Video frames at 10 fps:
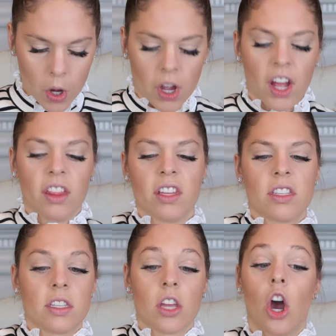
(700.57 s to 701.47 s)
Okay,
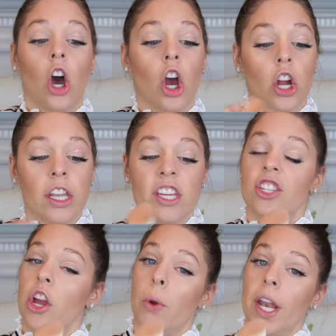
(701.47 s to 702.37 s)
this is hardly
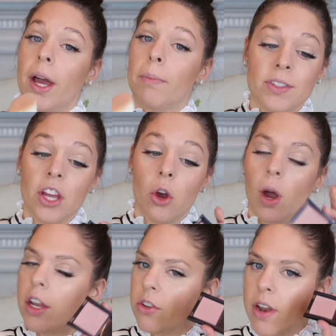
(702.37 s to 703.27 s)
showing up. So
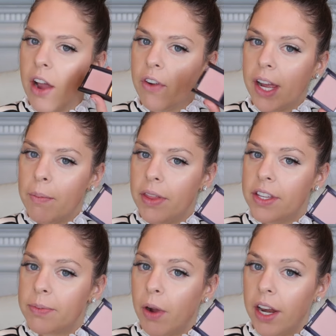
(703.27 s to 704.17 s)
I do not recommend
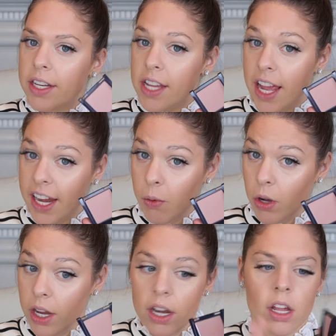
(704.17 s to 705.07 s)
this product to
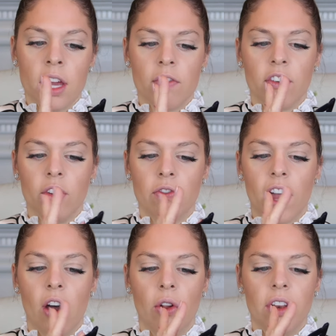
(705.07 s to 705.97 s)
anyone. If you
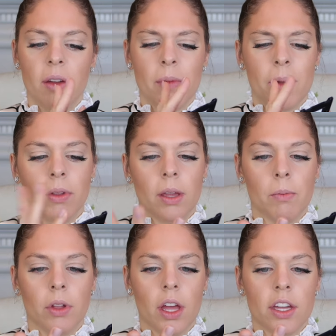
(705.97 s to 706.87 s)
found a
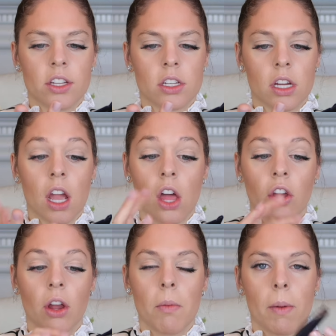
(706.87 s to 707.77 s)
Maybelline blush
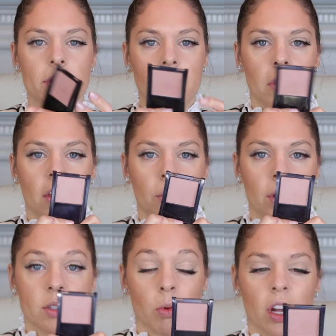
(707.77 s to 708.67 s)
color, maybe some of the other
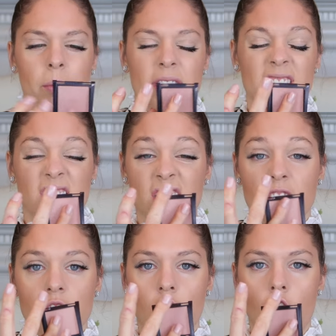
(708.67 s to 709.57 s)
ones work, but this is
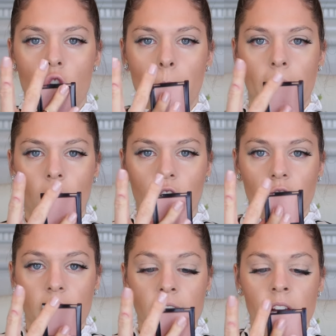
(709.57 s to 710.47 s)
so
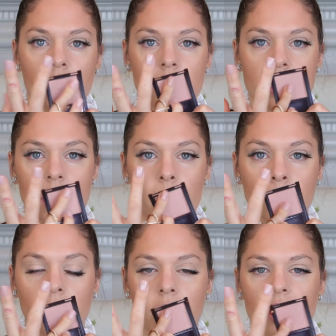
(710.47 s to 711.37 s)
powdery. It is,
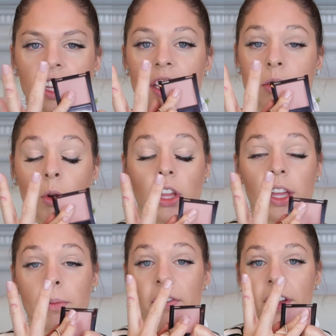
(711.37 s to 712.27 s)
I'm literally
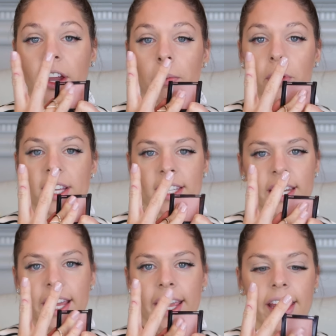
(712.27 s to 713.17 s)
swirling my finger,
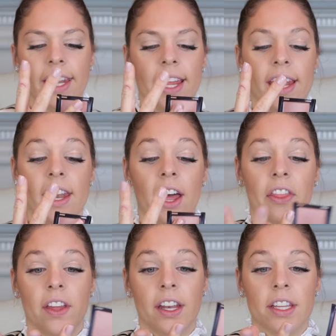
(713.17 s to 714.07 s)
pressing it in, and
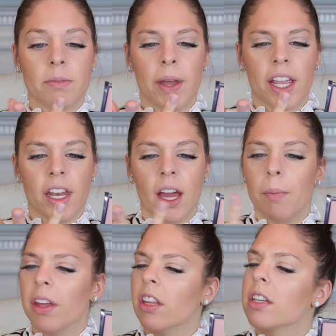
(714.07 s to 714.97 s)
nothing is picking
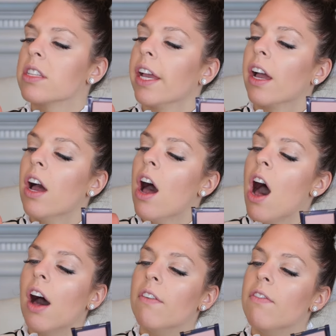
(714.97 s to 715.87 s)
up. It looks like
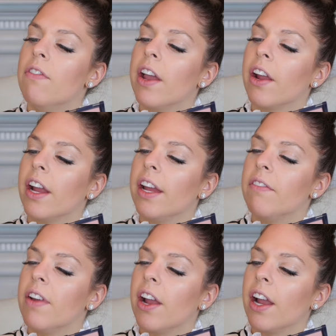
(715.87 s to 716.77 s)
a very,
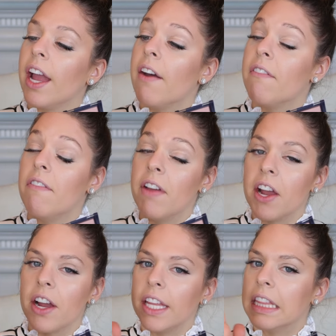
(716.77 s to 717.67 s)
very,
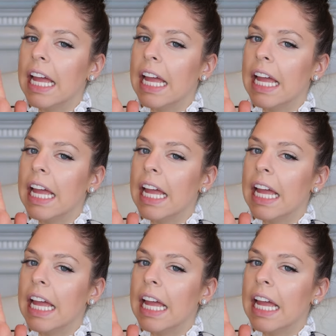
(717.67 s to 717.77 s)
very